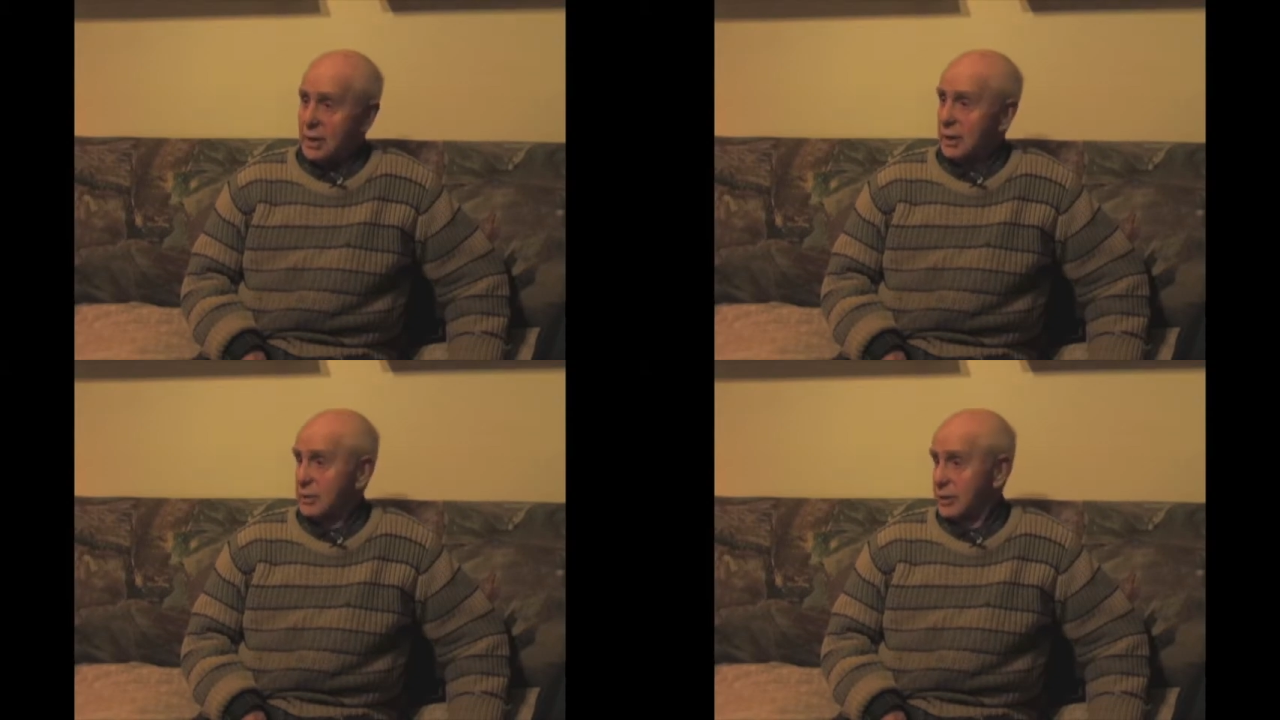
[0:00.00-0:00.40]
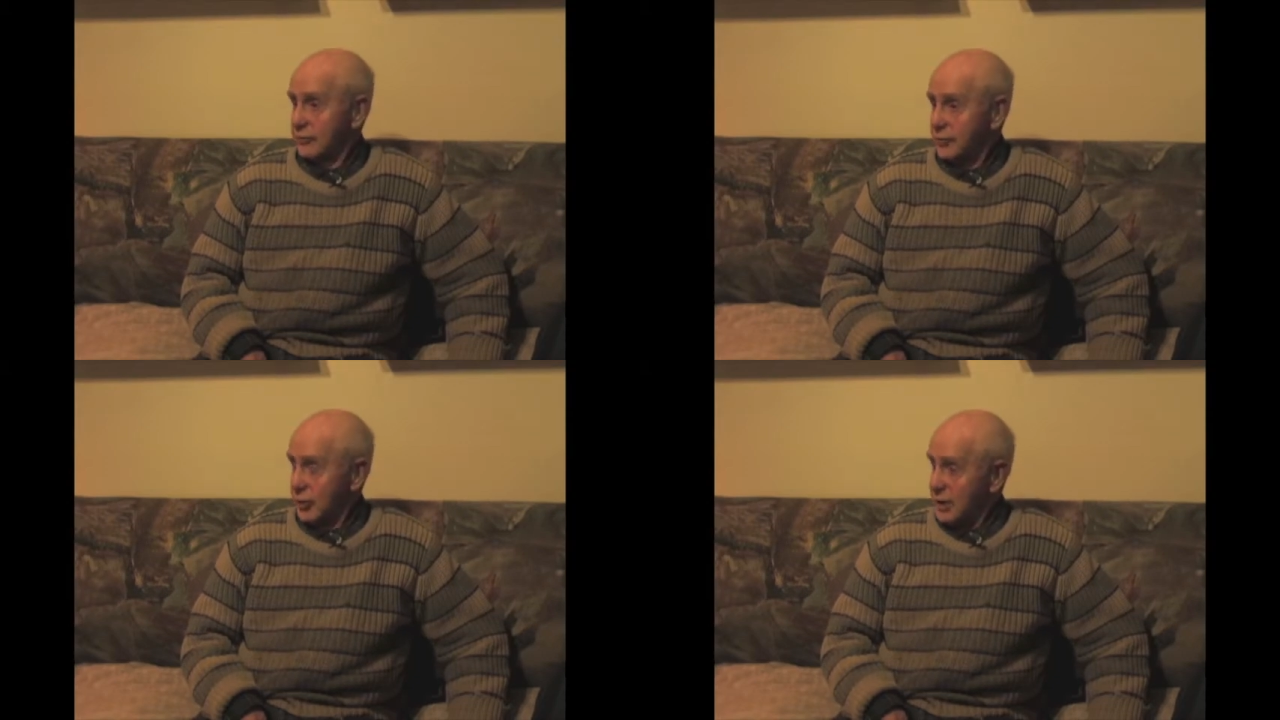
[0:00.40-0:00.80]
And they're
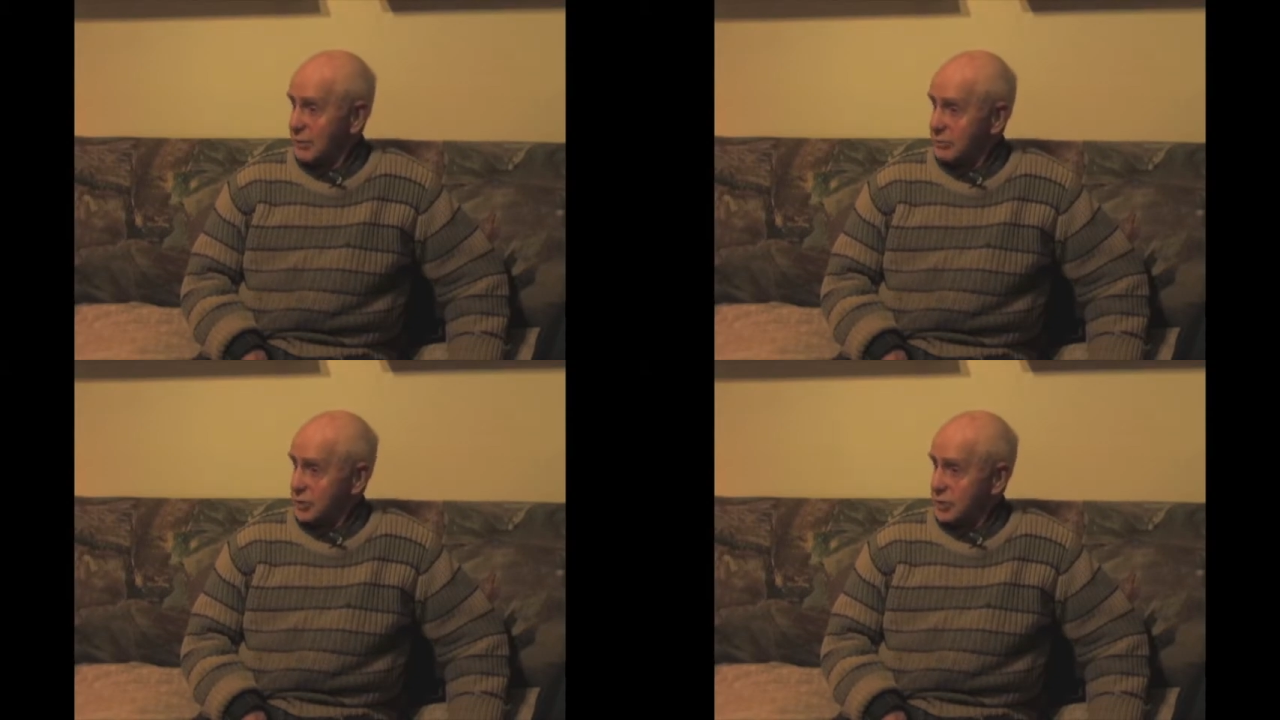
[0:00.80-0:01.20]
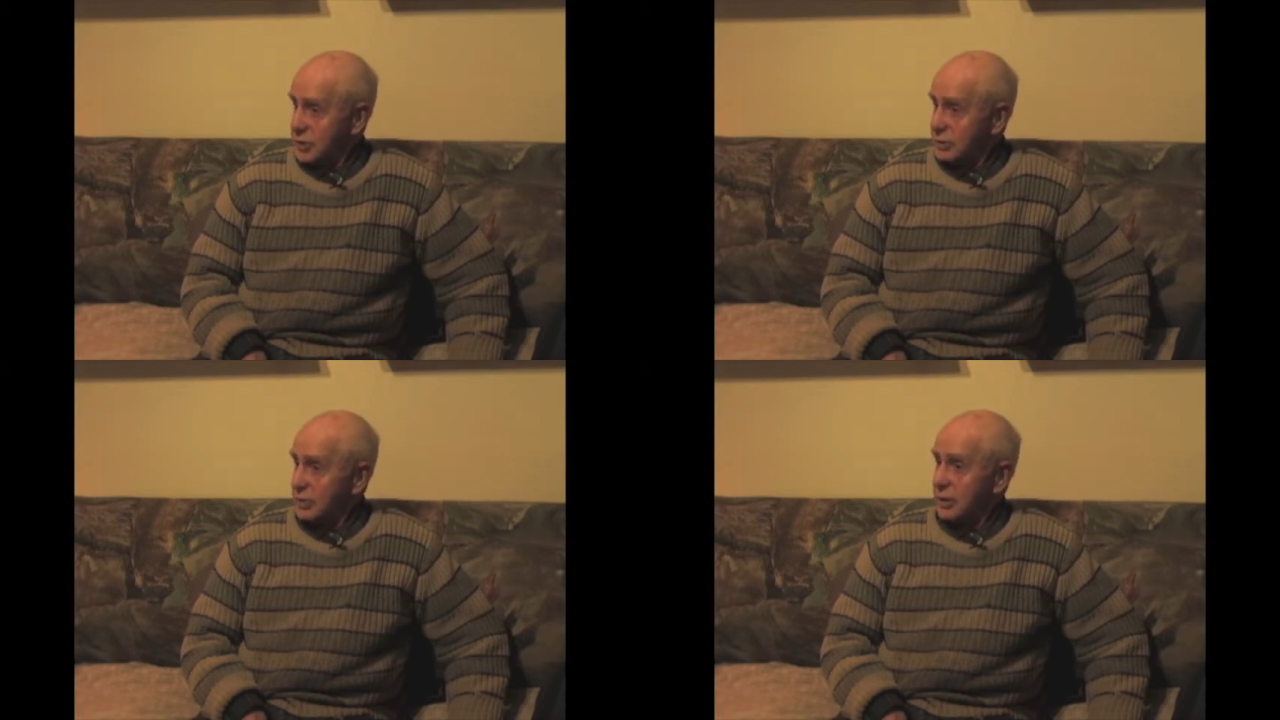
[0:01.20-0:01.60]
full out, you
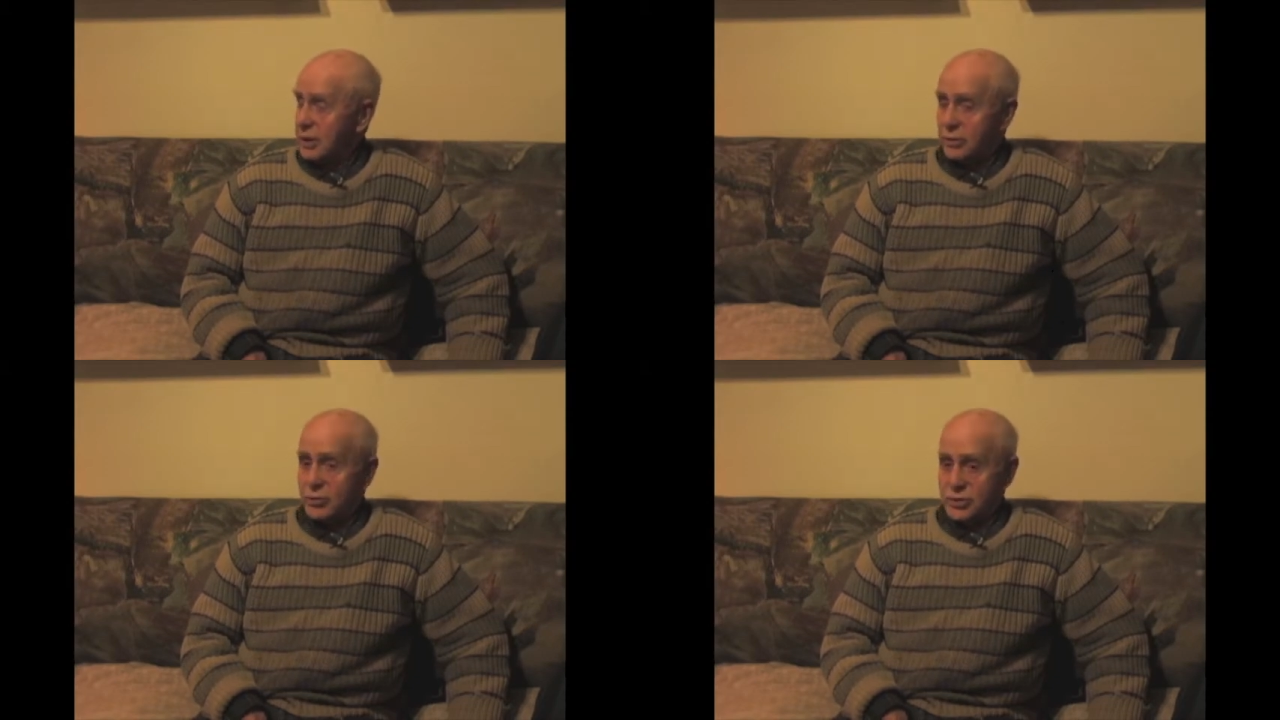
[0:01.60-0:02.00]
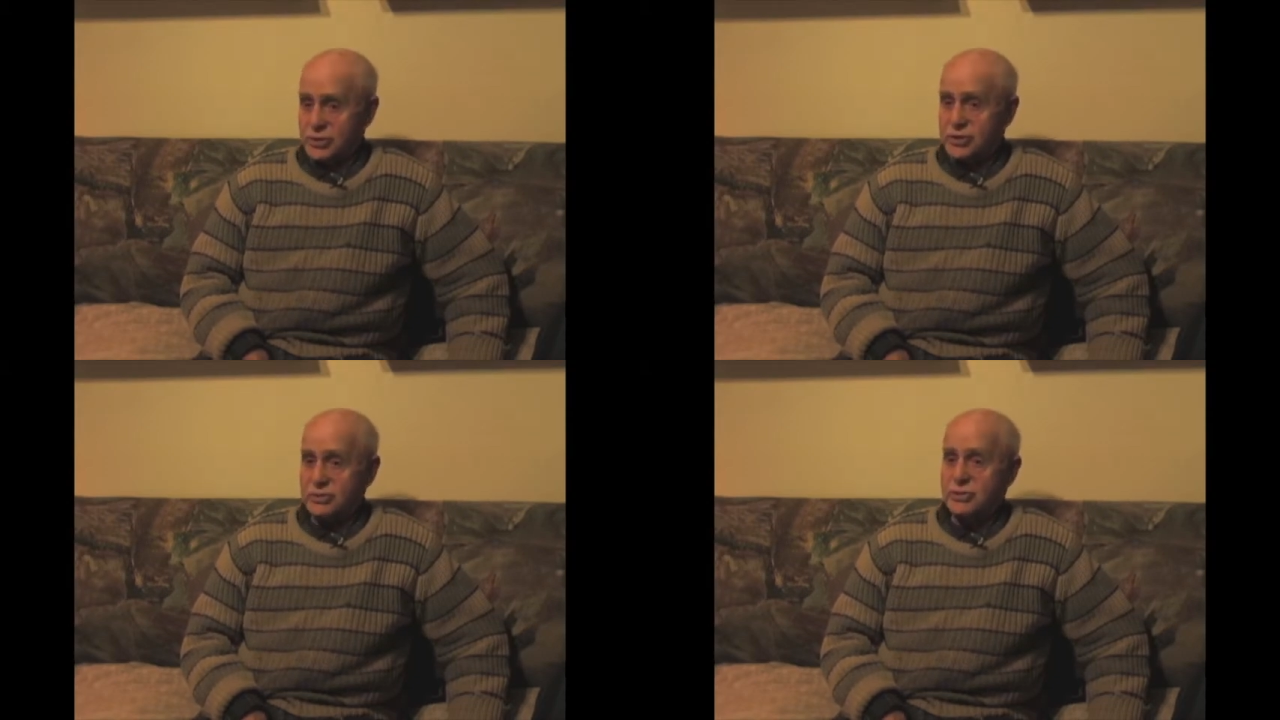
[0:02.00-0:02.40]
know. And of course, as
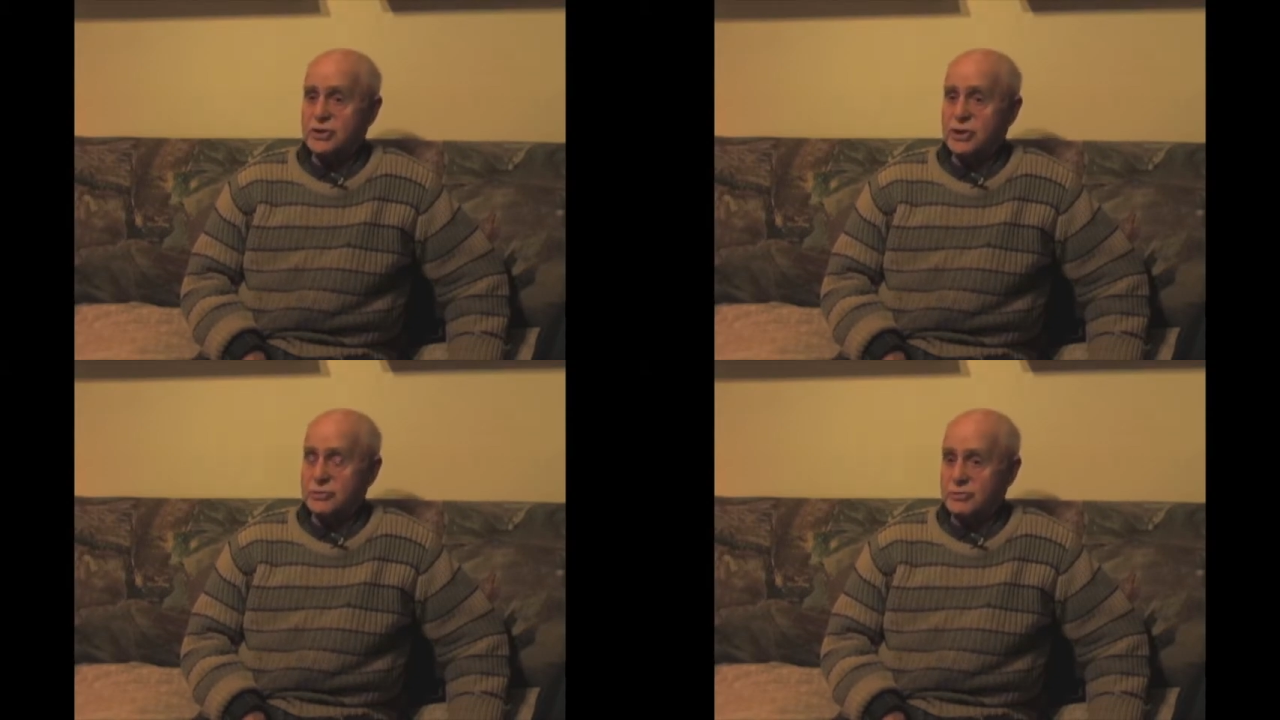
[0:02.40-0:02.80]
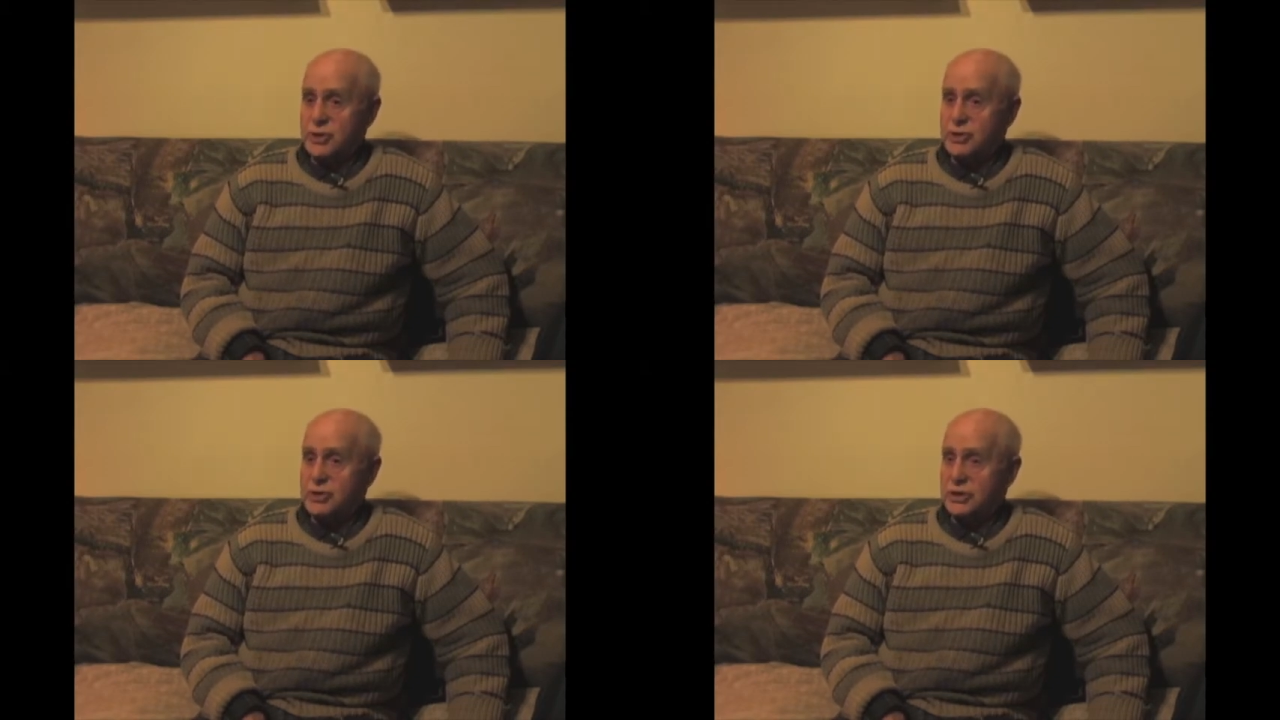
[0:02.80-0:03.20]
soon as the
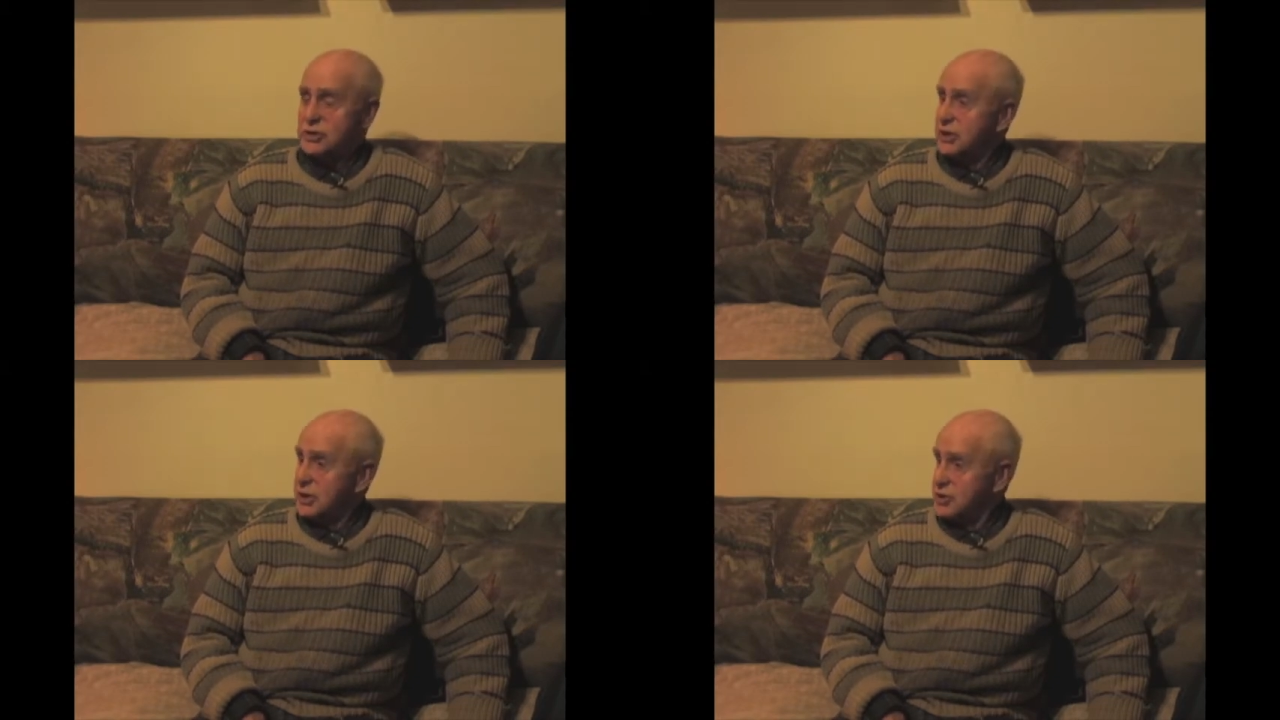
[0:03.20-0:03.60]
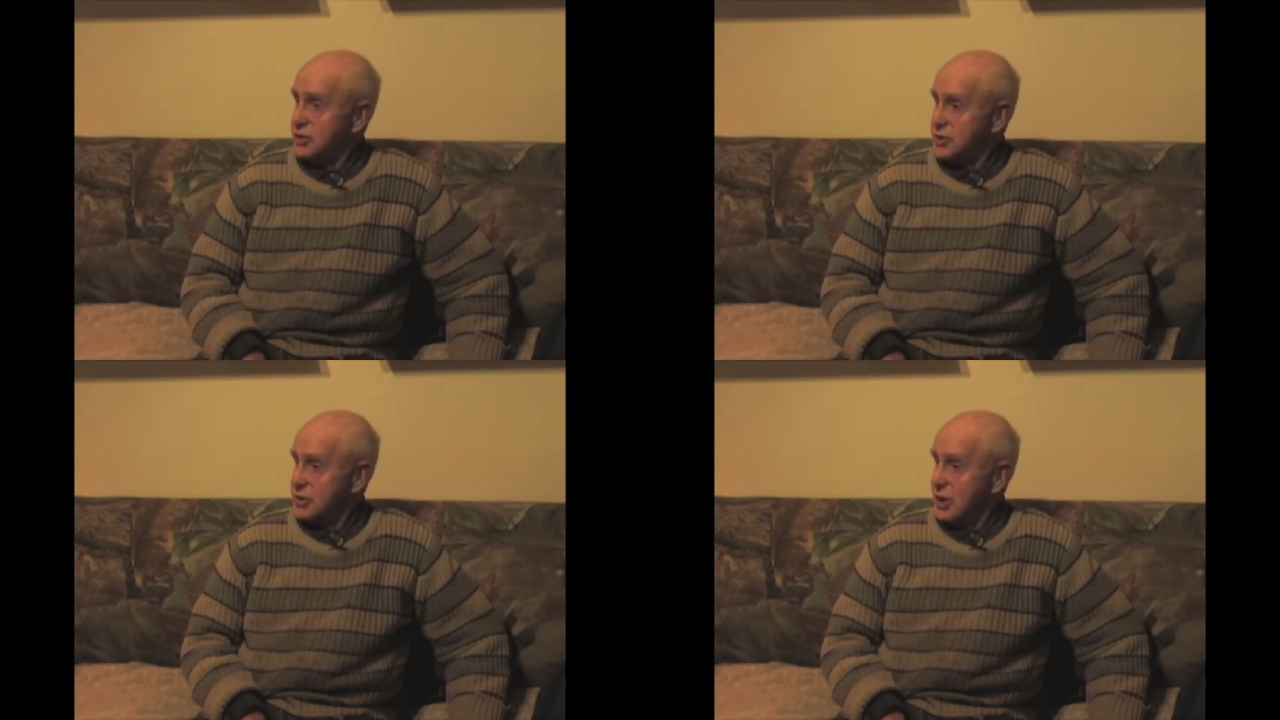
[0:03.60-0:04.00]
beaching
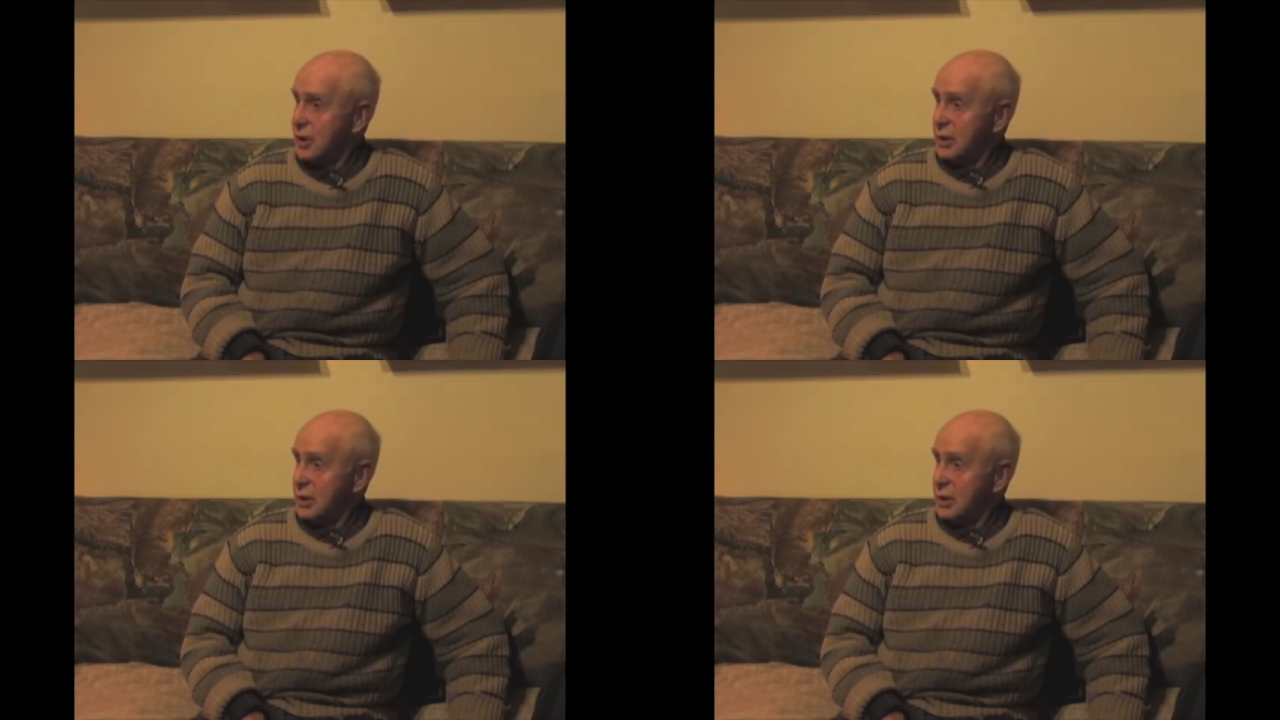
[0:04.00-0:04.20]
stations,